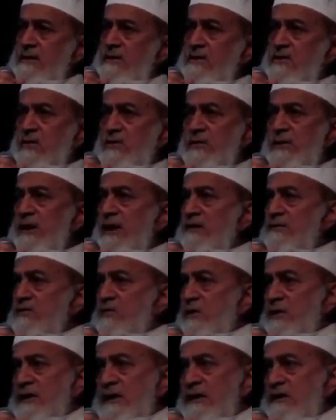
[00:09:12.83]
So we have
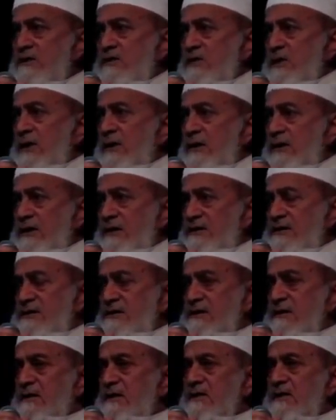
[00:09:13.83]
to learn
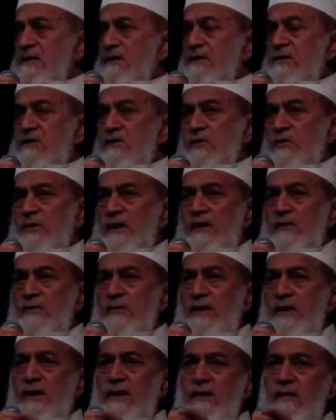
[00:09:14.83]
tolerance. So when
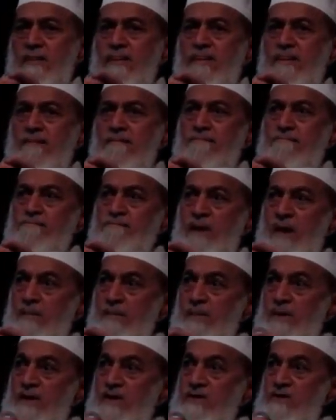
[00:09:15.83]
we
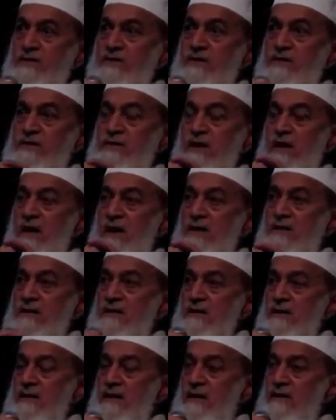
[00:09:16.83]
published this
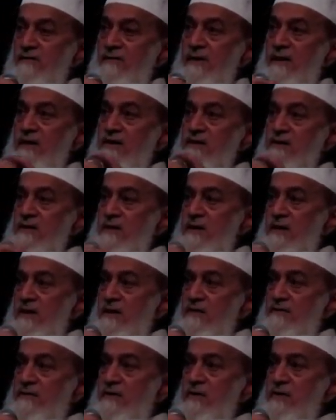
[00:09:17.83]
article, we
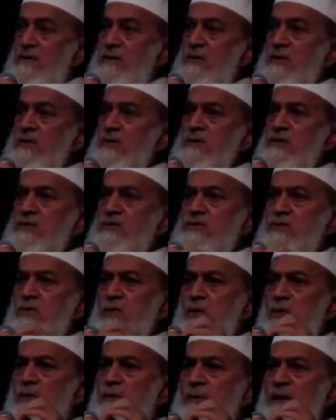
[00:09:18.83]
received
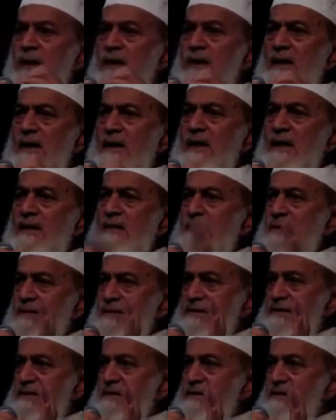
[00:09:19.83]
so many
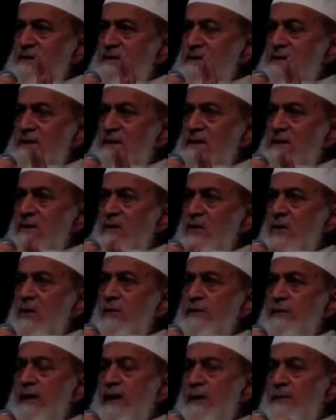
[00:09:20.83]
letters
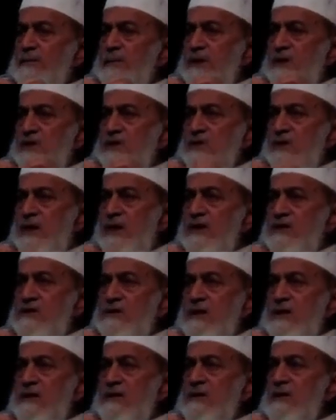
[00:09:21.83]
of
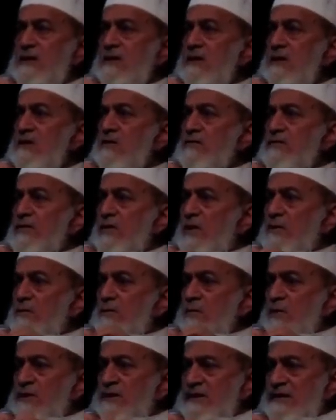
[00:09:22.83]
appreciation
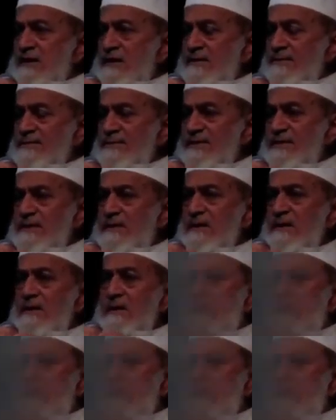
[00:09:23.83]
from Muslims,